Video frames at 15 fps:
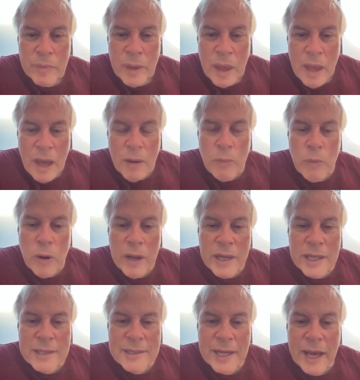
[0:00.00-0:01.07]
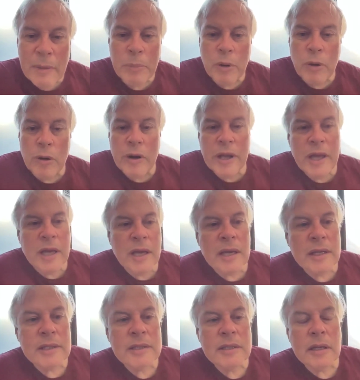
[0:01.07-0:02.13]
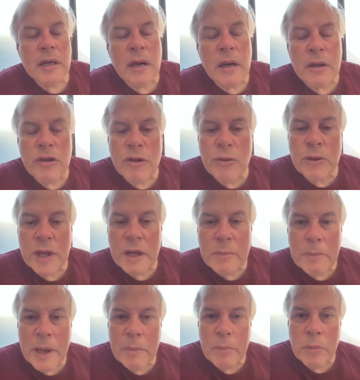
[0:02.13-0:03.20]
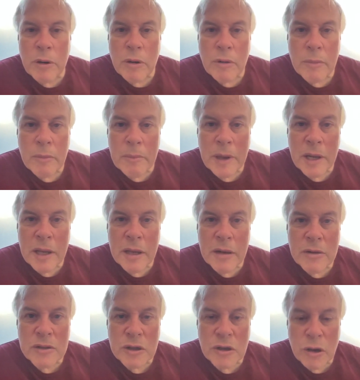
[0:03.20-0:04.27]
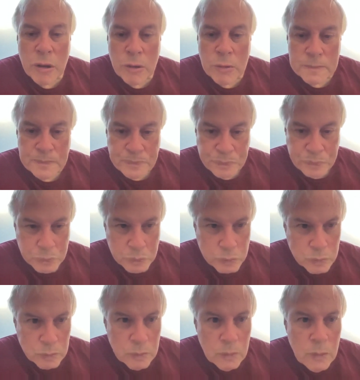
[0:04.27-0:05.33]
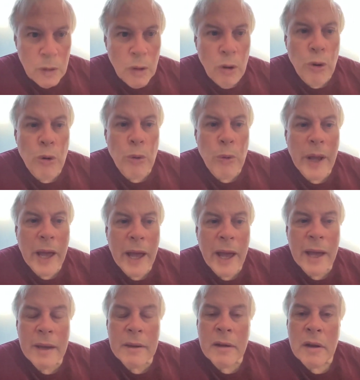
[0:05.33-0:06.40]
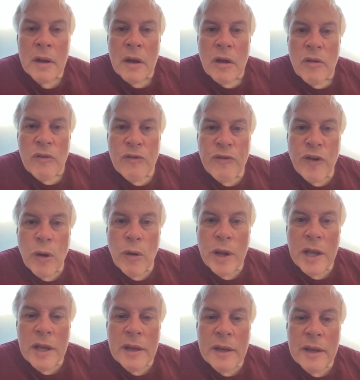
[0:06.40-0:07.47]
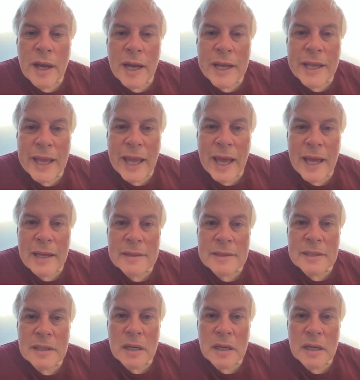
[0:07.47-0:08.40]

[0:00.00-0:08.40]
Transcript: And one example is a union member many years ago who had voted against